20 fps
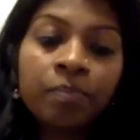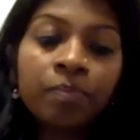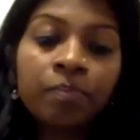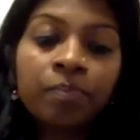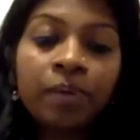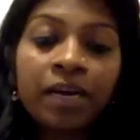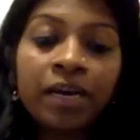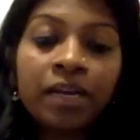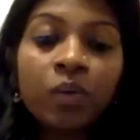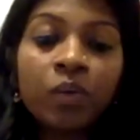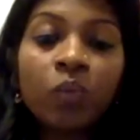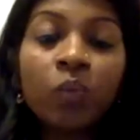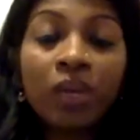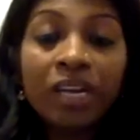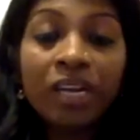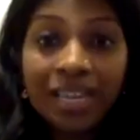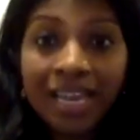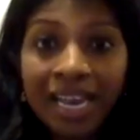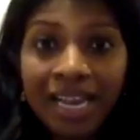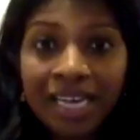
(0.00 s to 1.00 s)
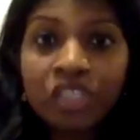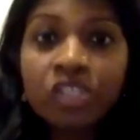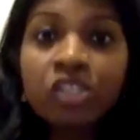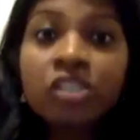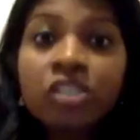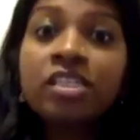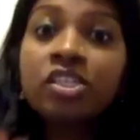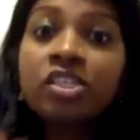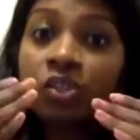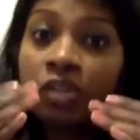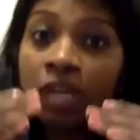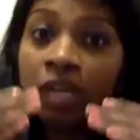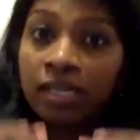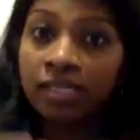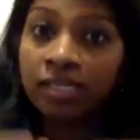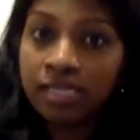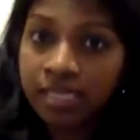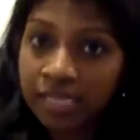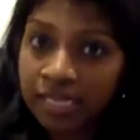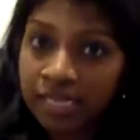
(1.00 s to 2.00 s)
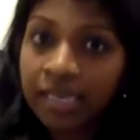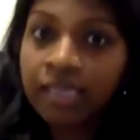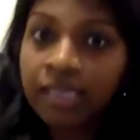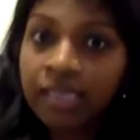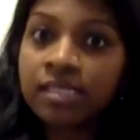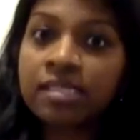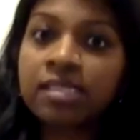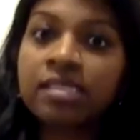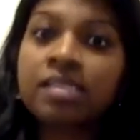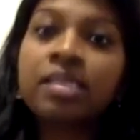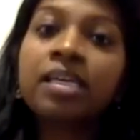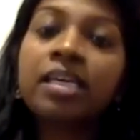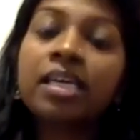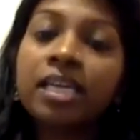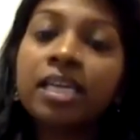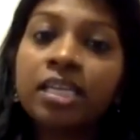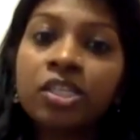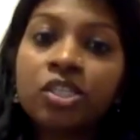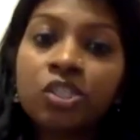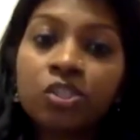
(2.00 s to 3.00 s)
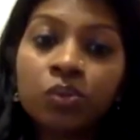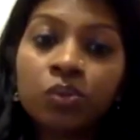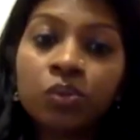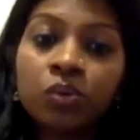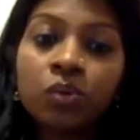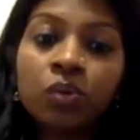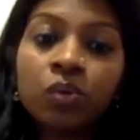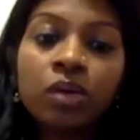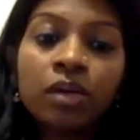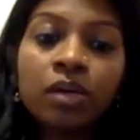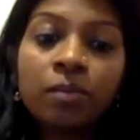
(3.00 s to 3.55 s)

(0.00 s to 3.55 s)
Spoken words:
But when it actually translates into